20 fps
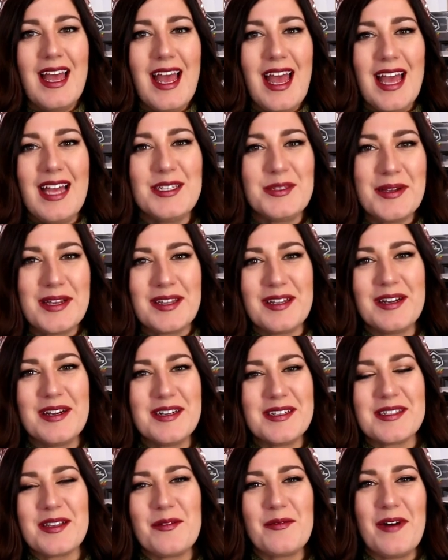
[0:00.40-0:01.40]
Hey
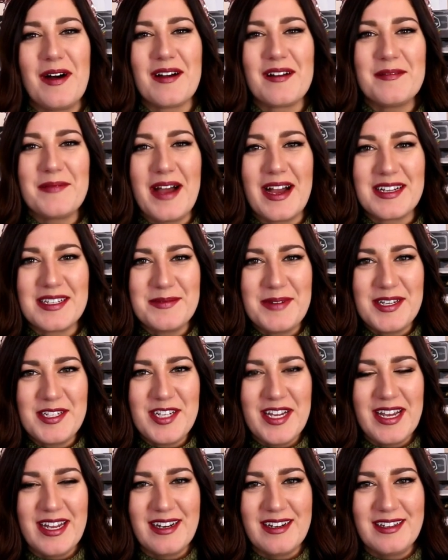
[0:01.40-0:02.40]
Twinklers, welcome back to my
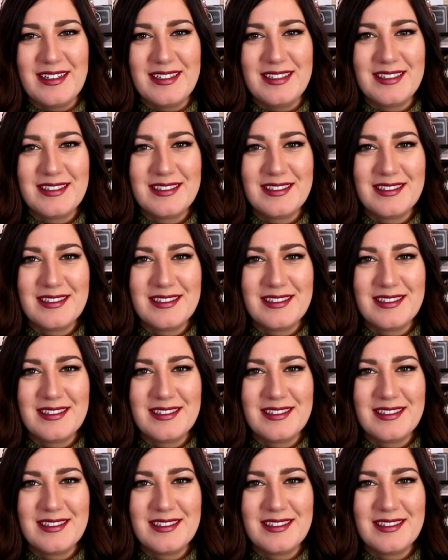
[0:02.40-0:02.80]
channel.